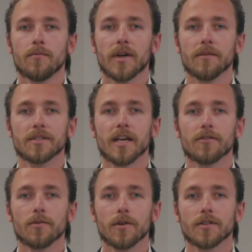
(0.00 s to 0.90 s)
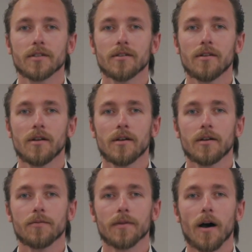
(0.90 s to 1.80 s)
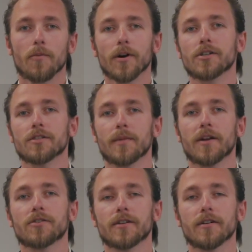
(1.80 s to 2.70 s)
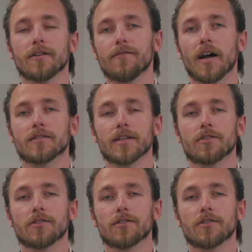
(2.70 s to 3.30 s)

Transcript: My name is Henry Wilson. I'm the operations manager here at Fastlane